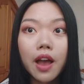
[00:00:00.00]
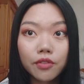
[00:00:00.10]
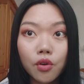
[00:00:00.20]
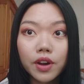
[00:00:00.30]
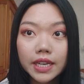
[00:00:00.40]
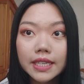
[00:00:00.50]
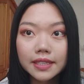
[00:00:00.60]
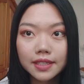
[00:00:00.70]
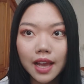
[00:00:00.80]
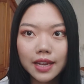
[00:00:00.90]
you have already
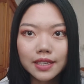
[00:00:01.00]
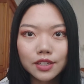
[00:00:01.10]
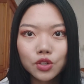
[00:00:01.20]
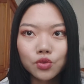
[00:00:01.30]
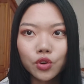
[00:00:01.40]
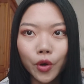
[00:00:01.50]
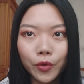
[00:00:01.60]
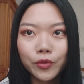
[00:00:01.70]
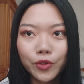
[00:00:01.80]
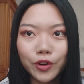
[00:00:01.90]
decided to
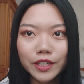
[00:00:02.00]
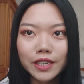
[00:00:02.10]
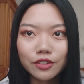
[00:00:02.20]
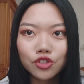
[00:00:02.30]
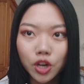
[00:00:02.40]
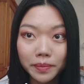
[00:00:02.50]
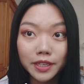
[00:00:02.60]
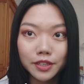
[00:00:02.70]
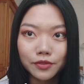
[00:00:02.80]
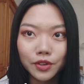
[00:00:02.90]
go for the job
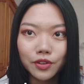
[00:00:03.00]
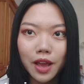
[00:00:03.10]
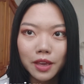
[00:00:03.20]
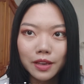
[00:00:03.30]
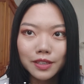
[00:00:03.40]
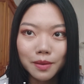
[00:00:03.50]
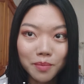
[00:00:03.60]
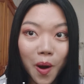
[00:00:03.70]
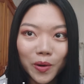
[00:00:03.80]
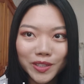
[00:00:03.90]
interview, I
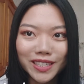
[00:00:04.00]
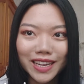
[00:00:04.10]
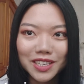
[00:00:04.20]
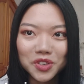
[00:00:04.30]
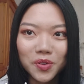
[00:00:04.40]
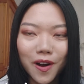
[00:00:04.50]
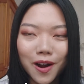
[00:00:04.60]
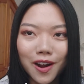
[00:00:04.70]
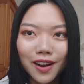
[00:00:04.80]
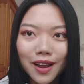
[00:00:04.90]
suppose that you
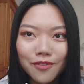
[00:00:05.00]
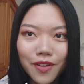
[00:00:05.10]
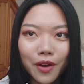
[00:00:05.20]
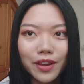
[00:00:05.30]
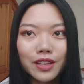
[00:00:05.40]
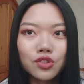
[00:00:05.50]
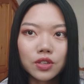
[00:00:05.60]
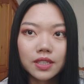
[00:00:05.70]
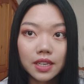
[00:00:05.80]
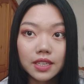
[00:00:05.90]
are very
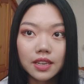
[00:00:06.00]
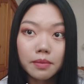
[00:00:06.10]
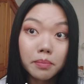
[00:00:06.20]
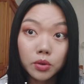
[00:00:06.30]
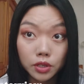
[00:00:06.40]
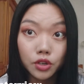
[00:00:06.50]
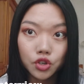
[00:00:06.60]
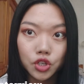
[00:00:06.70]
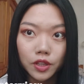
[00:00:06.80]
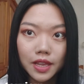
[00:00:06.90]
interested in the
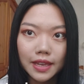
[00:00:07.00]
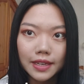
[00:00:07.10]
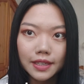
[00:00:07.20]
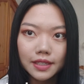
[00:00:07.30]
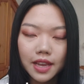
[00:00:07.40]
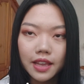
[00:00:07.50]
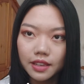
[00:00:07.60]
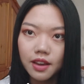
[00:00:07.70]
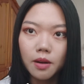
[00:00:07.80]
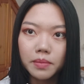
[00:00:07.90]
position at least and
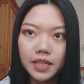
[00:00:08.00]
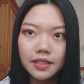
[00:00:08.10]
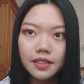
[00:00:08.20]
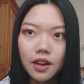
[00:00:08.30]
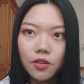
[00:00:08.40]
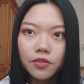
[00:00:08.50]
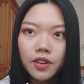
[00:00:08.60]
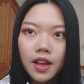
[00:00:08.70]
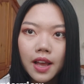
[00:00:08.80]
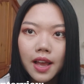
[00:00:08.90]
the company itself.